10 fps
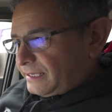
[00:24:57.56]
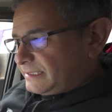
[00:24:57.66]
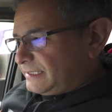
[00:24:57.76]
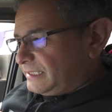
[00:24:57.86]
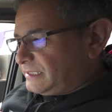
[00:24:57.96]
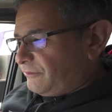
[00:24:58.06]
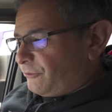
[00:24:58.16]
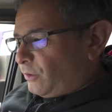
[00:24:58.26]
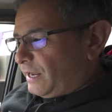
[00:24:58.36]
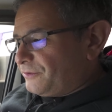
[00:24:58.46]

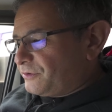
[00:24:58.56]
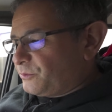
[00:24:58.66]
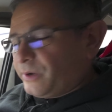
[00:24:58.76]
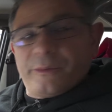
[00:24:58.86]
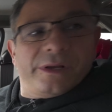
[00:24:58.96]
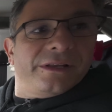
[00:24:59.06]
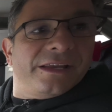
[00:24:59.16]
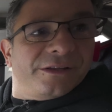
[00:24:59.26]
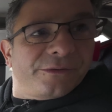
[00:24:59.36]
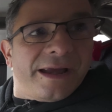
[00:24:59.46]
6,400 where we
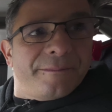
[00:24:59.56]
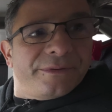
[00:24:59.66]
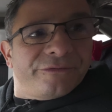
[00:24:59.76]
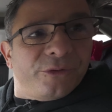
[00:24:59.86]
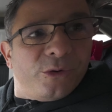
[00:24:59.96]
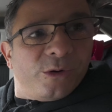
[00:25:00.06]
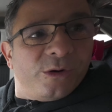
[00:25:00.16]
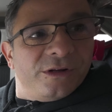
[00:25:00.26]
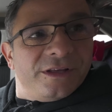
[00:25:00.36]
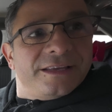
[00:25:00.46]
did the ramp before.
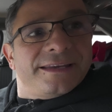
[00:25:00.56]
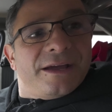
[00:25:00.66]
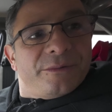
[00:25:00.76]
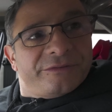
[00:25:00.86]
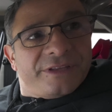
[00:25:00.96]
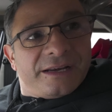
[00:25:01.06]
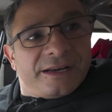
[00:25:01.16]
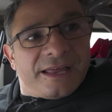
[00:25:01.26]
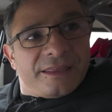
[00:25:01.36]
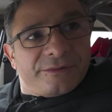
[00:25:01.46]
Now we've done
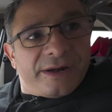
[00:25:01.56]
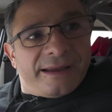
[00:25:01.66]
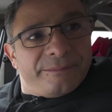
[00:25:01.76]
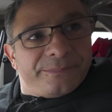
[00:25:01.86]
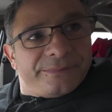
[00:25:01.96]
another ramp